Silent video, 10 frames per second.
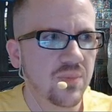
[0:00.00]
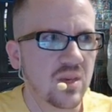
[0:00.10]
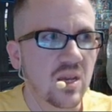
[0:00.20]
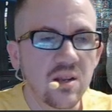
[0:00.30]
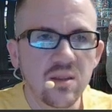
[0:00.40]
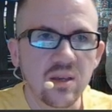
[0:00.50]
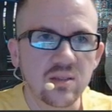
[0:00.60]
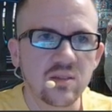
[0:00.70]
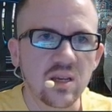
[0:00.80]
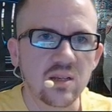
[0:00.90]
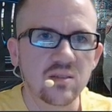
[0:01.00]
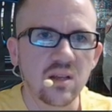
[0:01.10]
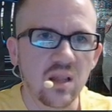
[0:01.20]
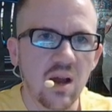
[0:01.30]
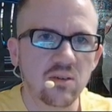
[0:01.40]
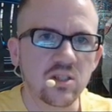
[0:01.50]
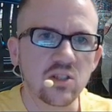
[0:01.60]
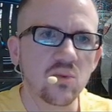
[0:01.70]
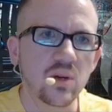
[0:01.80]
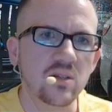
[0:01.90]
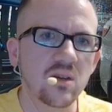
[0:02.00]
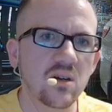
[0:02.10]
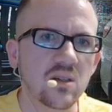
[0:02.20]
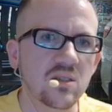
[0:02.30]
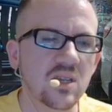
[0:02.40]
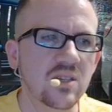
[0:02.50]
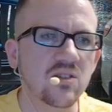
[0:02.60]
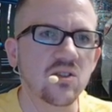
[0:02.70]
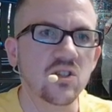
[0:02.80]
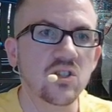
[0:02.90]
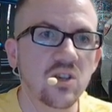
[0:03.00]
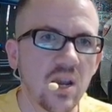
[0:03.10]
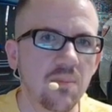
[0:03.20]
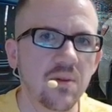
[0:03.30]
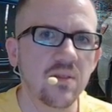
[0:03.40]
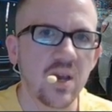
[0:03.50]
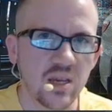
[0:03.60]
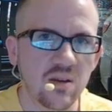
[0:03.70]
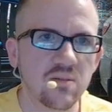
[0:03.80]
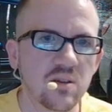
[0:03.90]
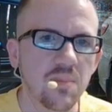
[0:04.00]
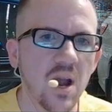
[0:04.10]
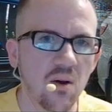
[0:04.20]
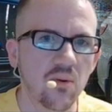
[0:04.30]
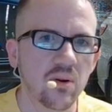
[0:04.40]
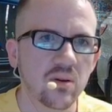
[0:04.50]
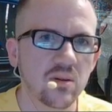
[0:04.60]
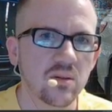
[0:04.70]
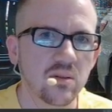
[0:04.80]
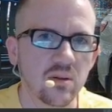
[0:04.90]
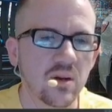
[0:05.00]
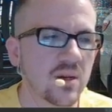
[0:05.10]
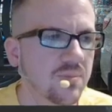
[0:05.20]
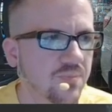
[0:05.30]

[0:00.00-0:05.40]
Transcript: in these things that allow it to do what it does. It's the shape that gives it power. All right.